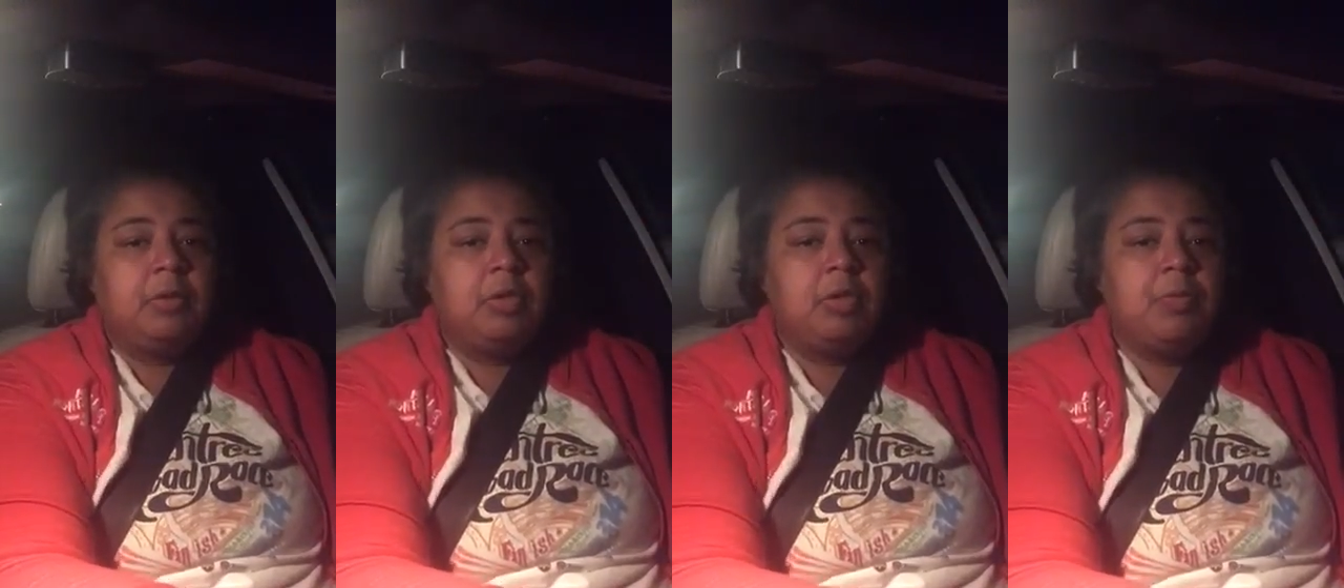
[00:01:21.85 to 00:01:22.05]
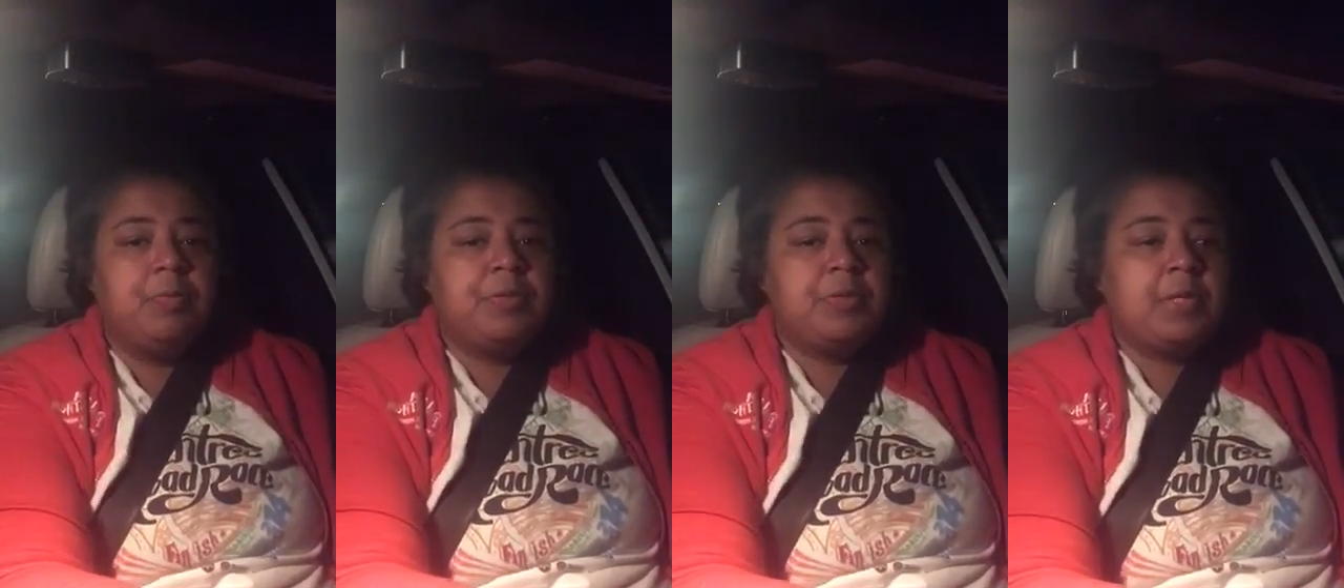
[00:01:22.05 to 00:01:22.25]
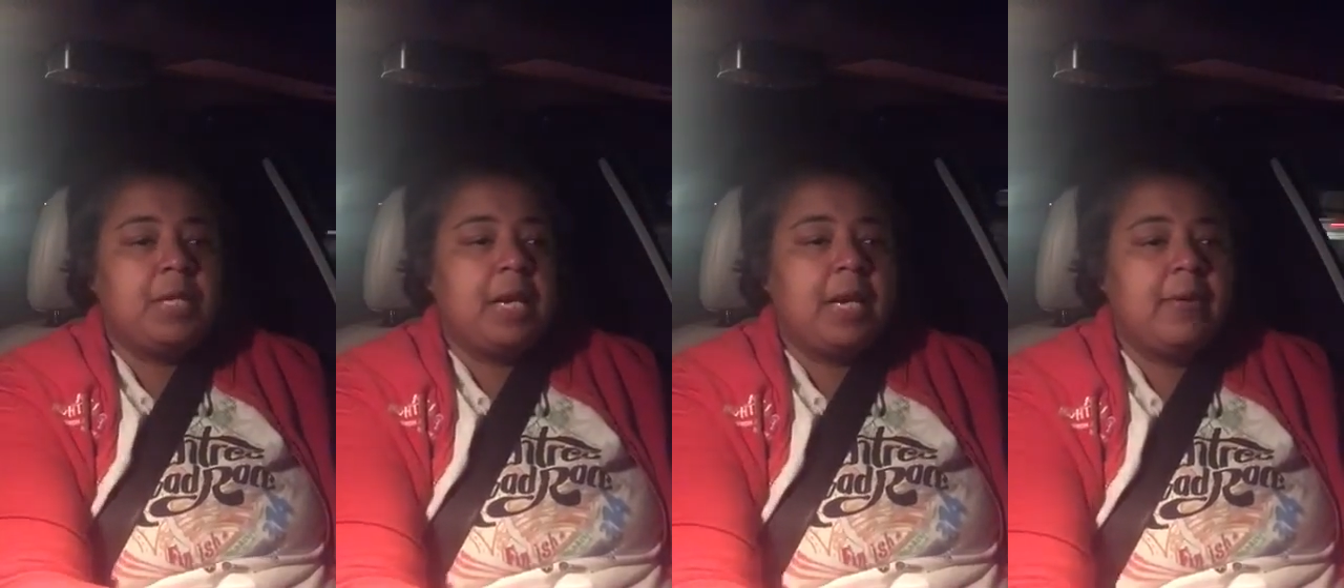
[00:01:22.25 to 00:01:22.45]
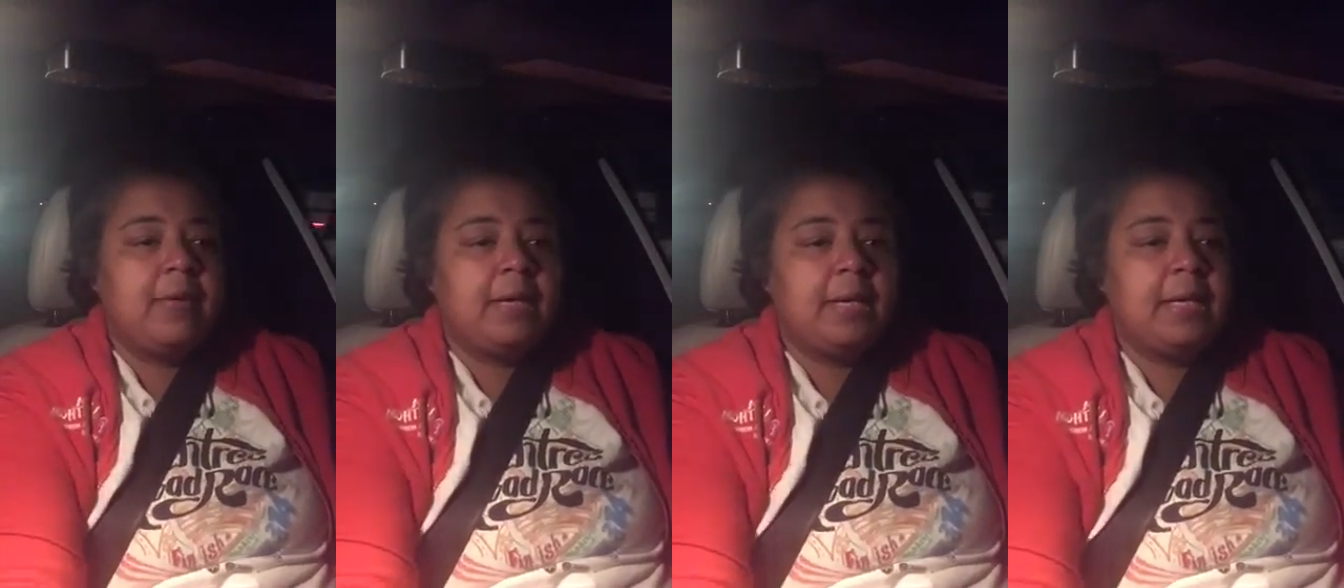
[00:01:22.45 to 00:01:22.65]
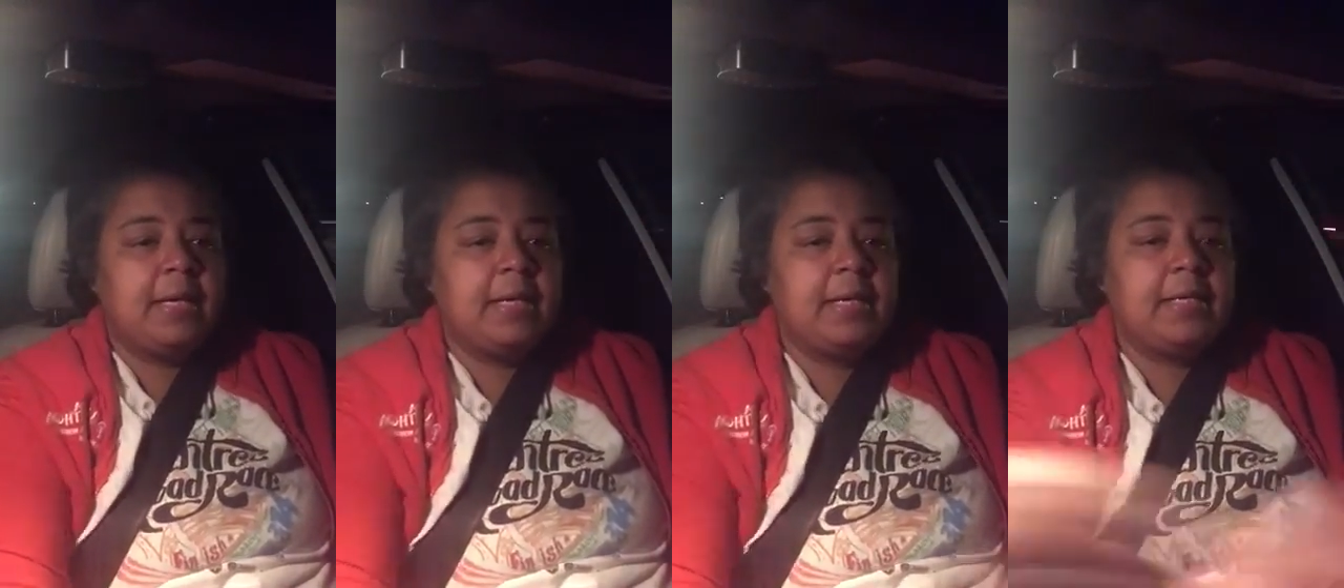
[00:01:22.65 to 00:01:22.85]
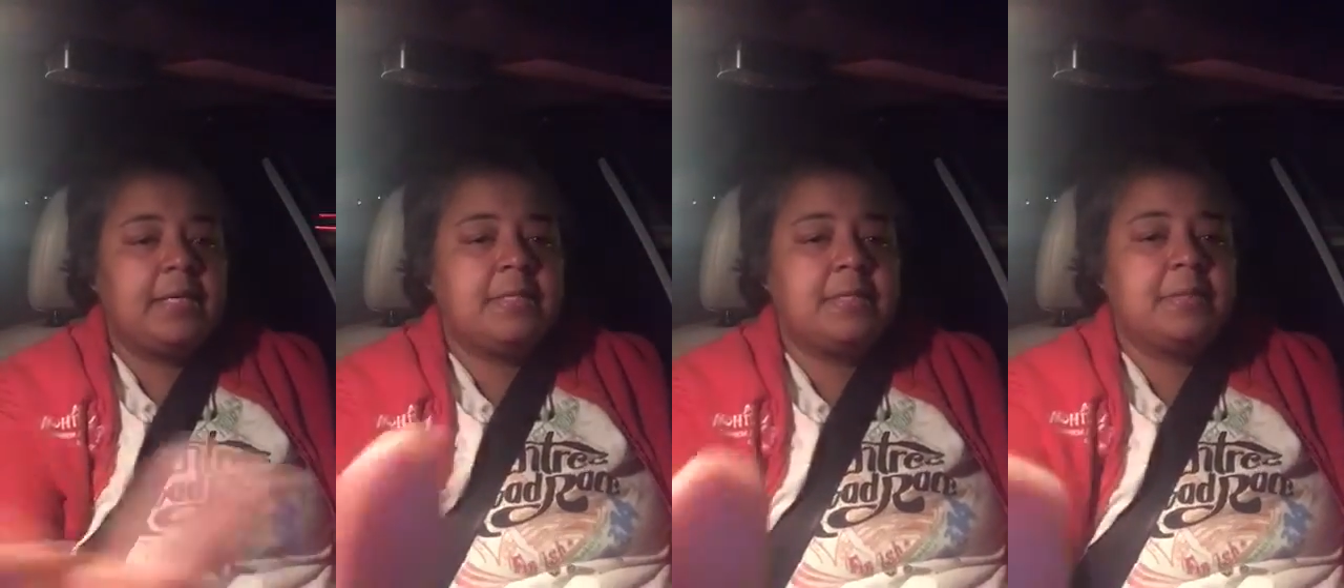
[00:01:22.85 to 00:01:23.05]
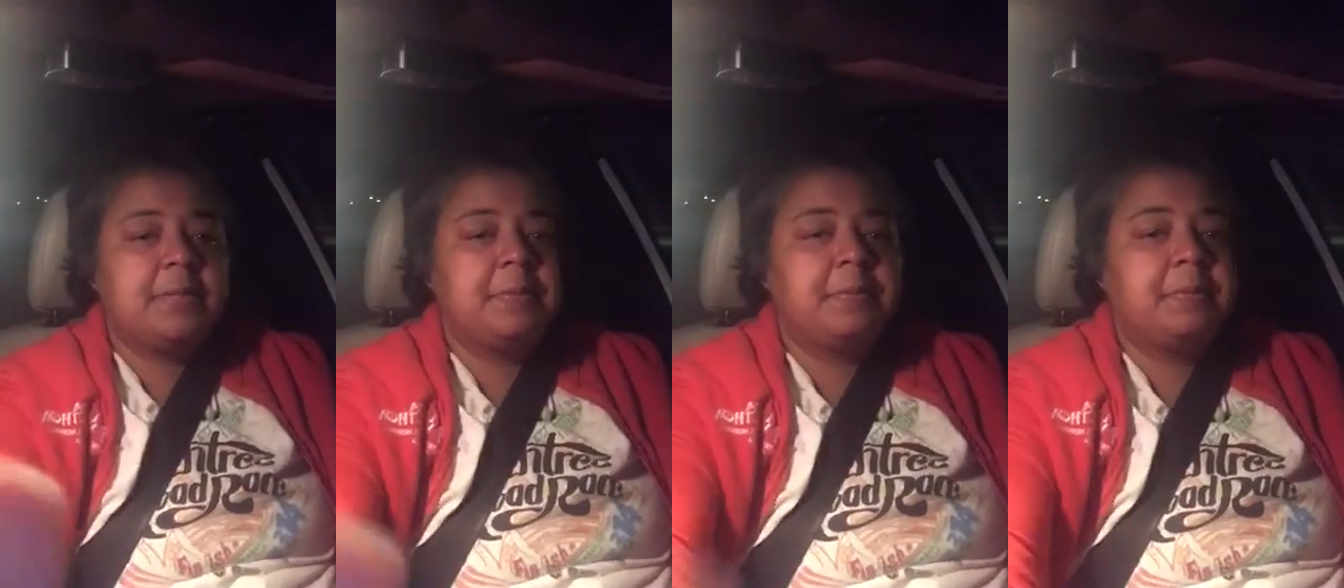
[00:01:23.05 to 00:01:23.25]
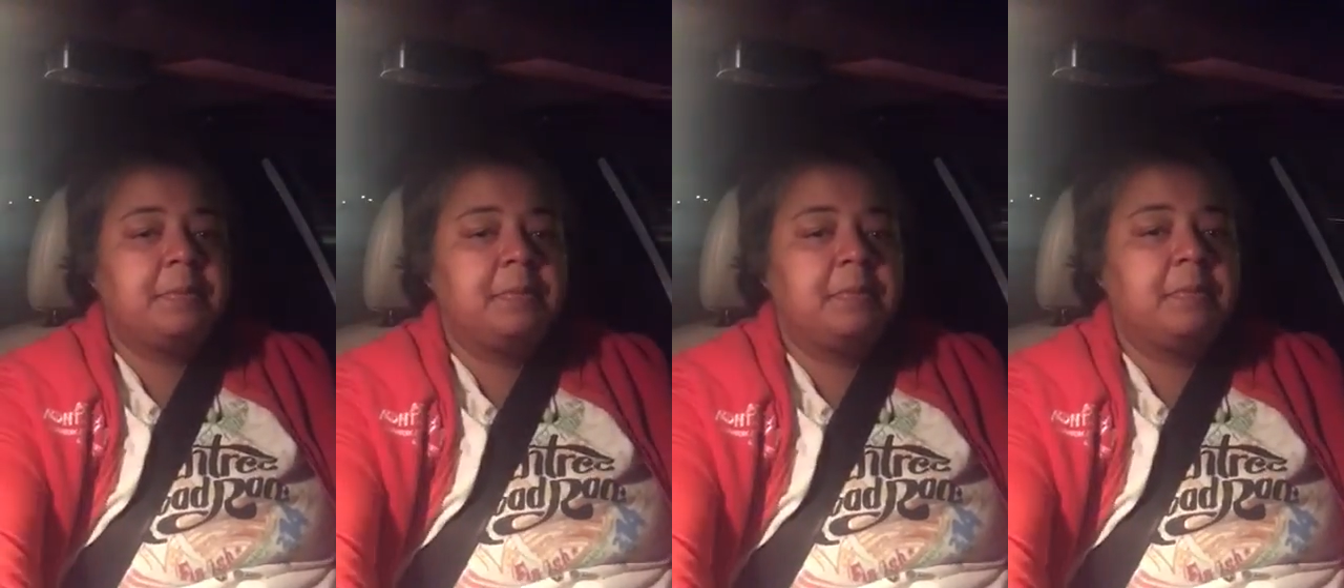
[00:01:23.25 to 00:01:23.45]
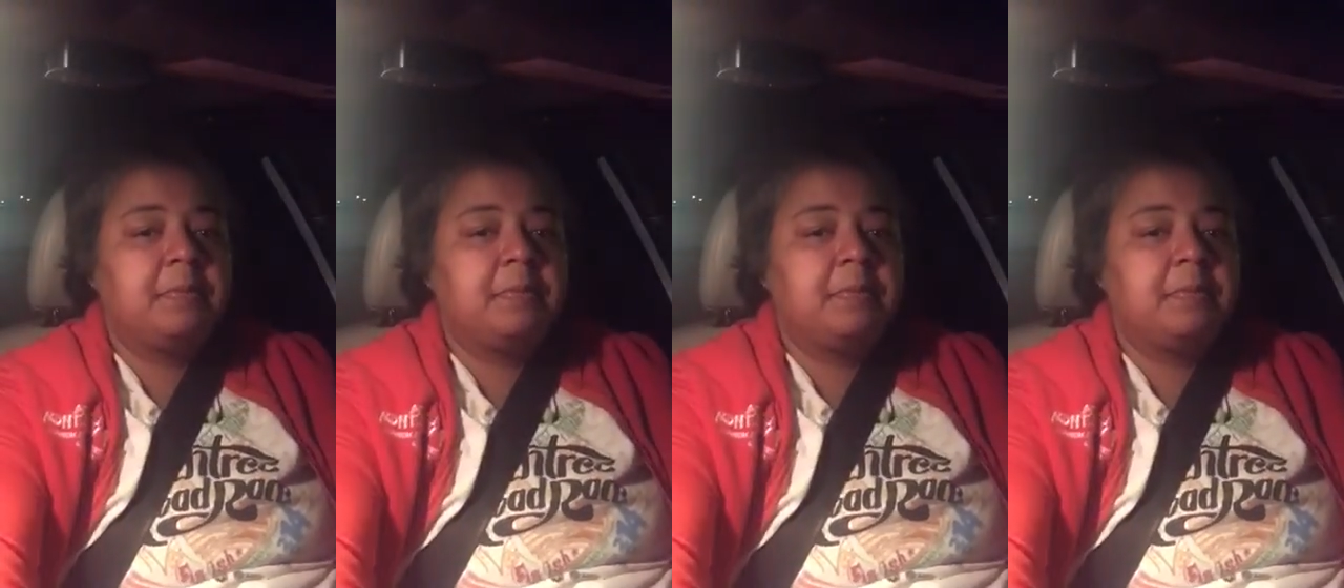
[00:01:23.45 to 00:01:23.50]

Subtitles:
Oops, here it is.